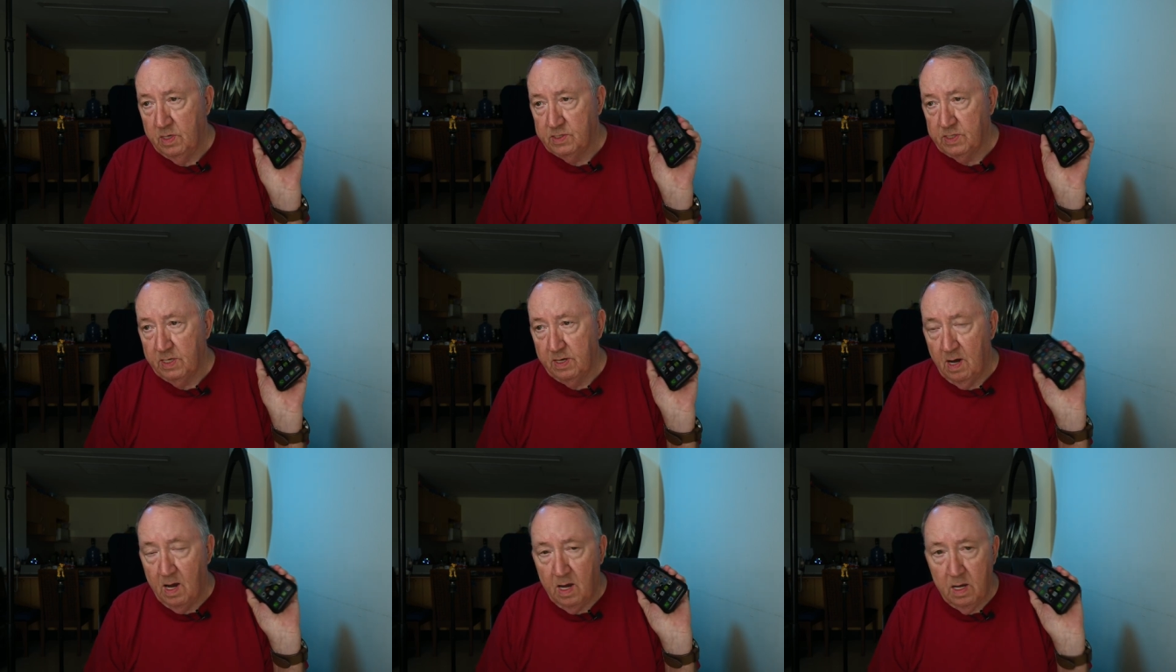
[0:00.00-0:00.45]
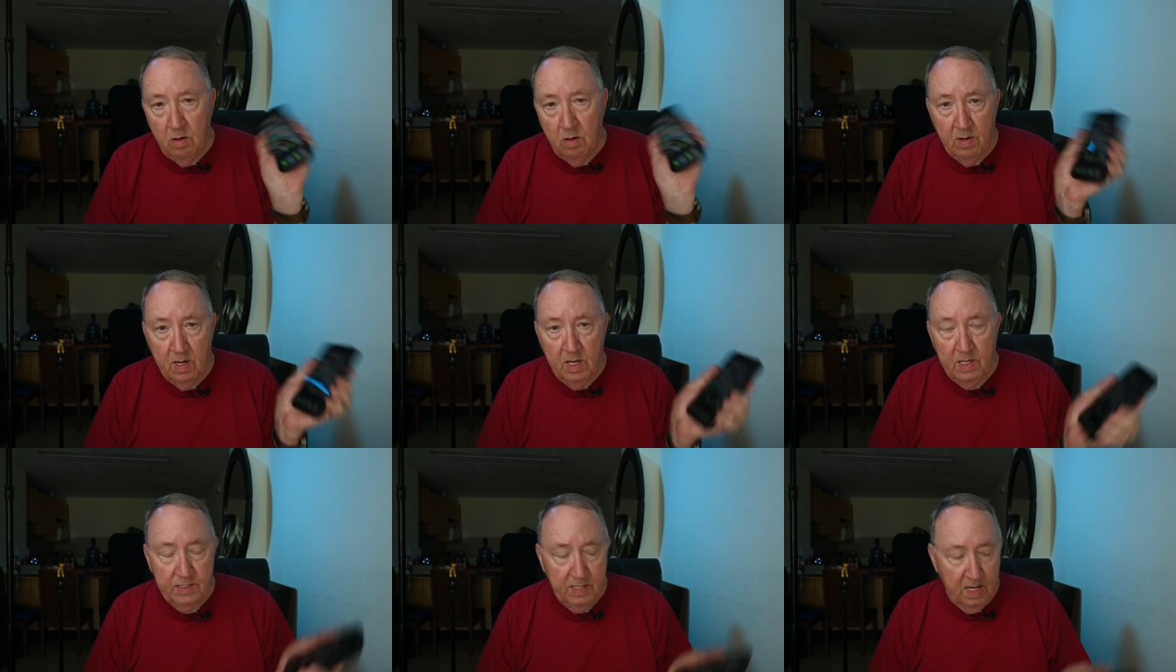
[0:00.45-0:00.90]
it's an
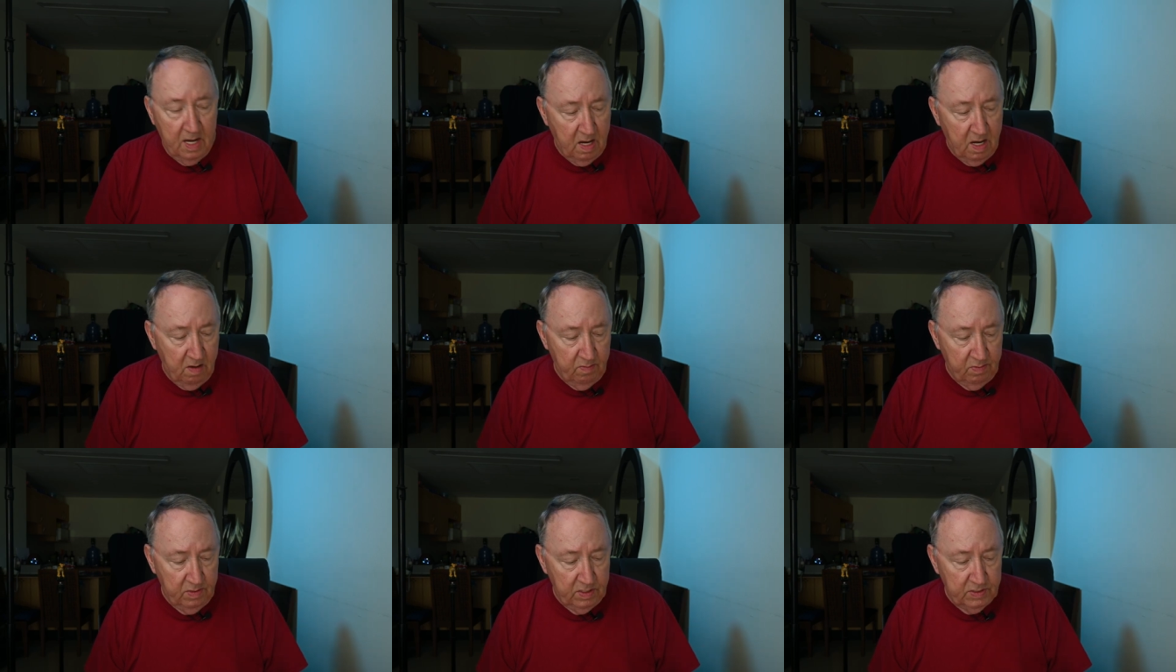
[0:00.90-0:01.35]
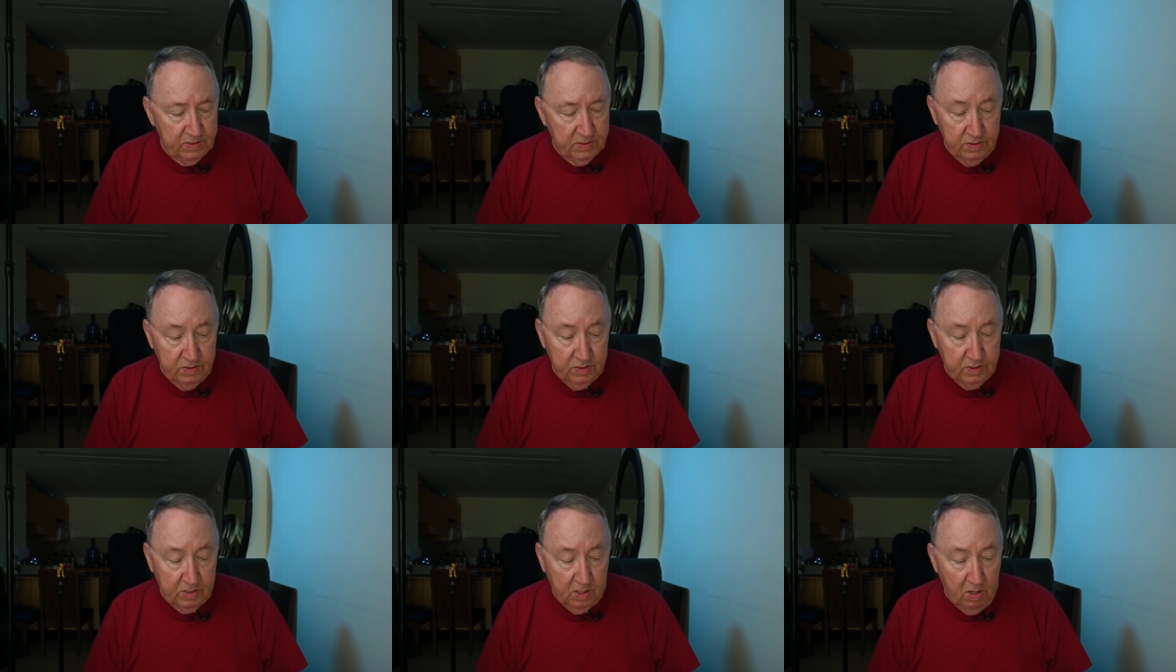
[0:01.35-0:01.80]
iOS app, and it's
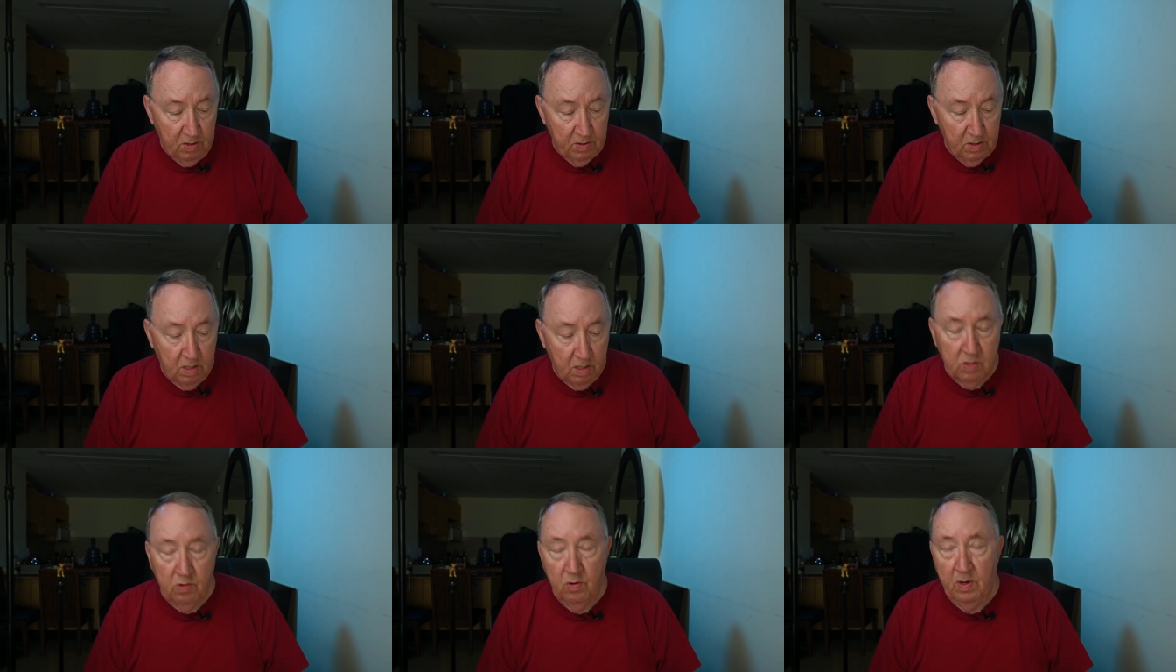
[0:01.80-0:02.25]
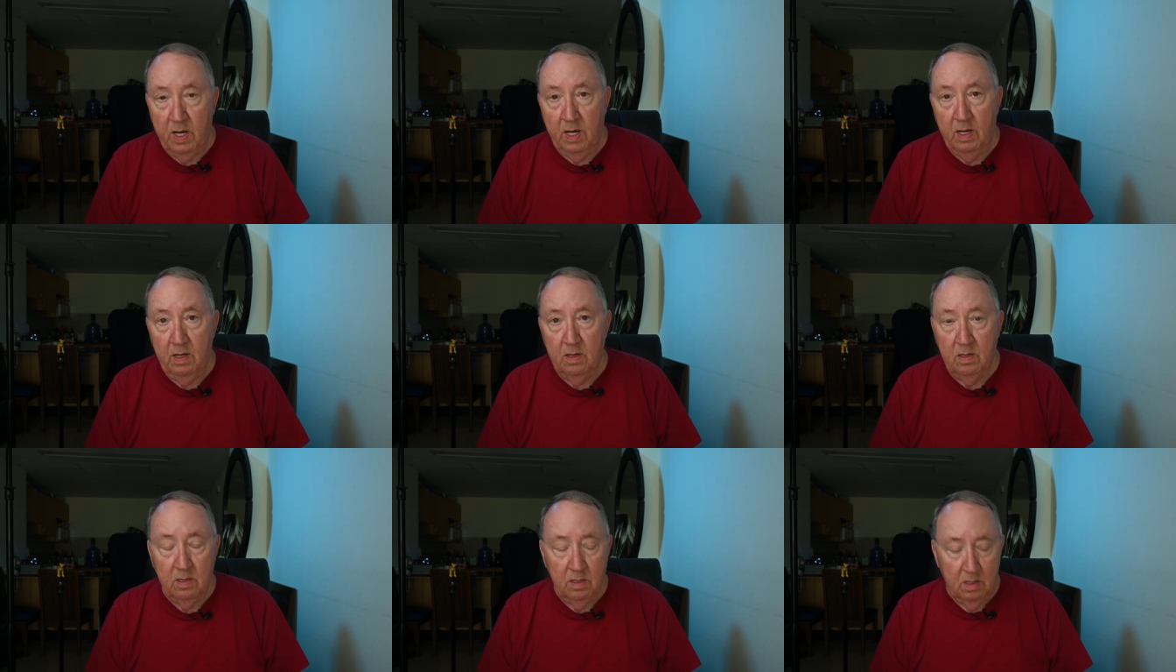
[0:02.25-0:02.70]
just called Earthquake.